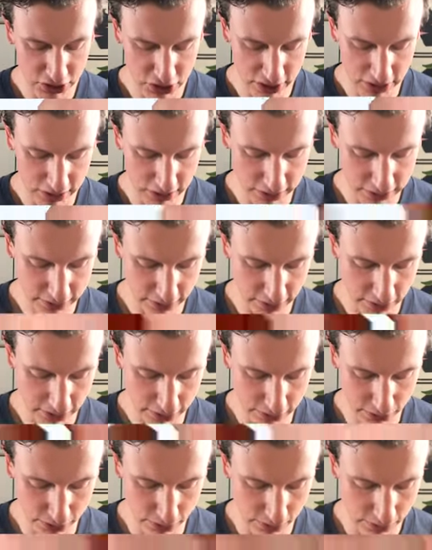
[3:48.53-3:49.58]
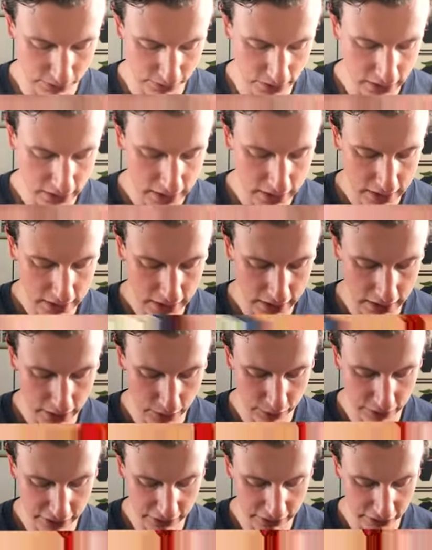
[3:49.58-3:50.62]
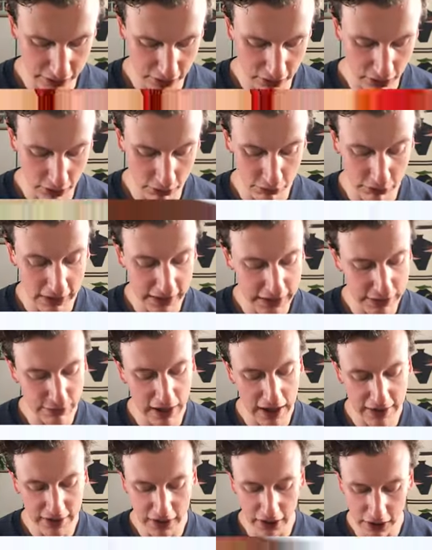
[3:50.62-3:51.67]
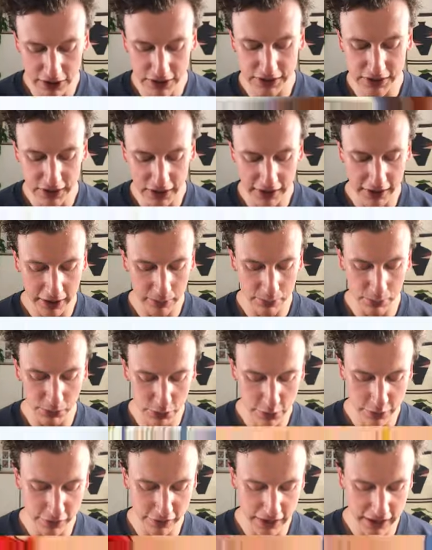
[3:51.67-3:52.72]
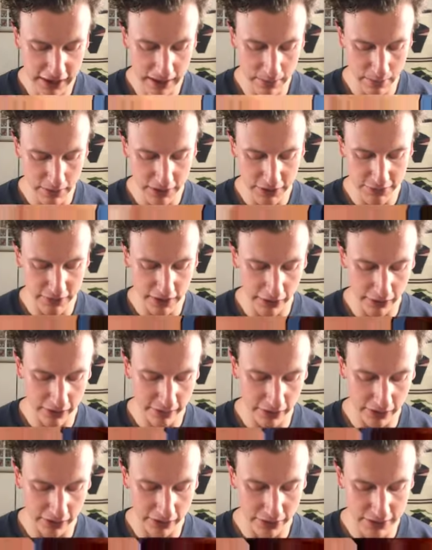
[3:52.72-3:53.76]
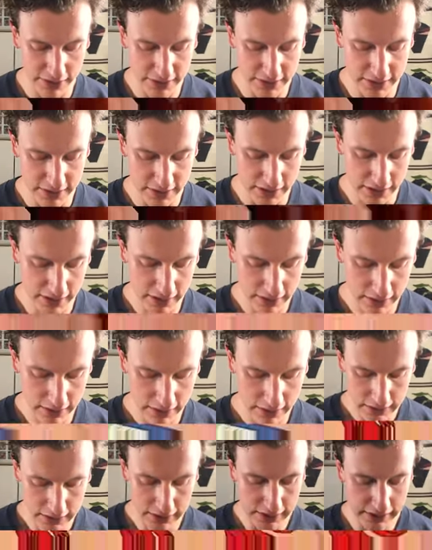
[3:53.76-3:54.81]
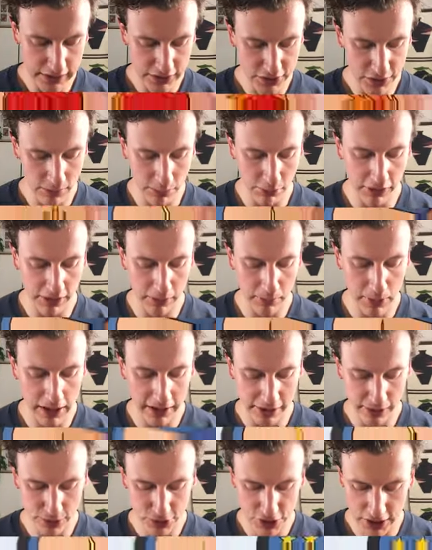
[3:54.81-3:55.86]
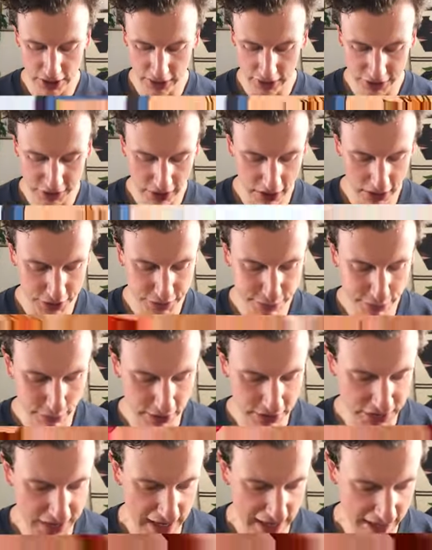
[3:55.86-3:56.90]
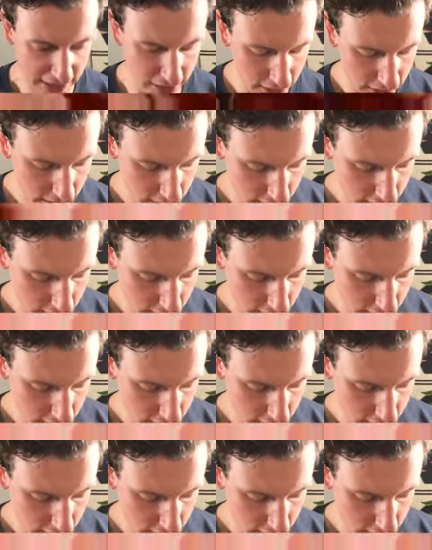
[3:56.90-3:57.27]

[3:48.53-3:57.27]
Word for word: Sheos. Very cool. Uh, we've then got a really rare, the Undying Blue Flame. That's very, very good to see. Unless you bring back your Sheos cards from the dead.